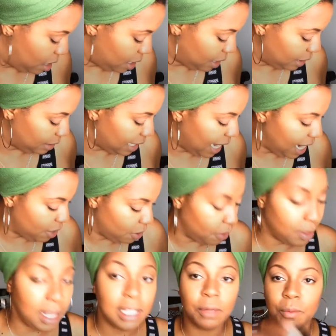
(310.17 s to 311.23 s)
container,
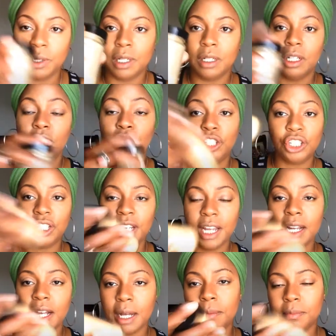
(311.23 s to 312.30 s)
this one, shook it
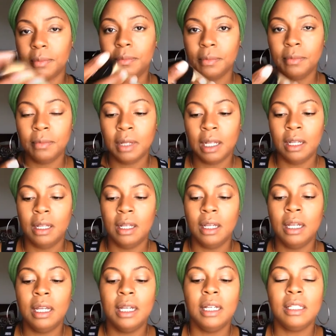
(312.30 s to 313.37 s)
up,
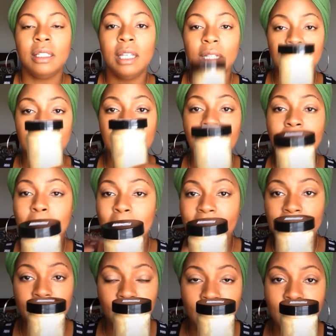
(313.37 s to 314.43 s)
took the top
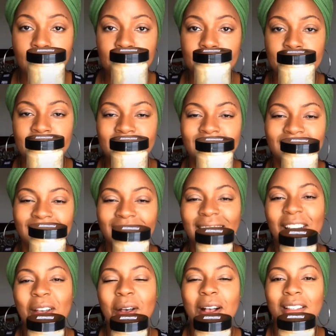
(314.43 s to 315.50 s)
back off,
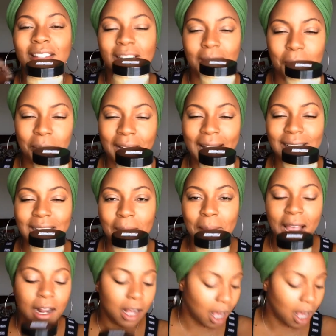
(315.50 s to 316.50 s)
took the plastic back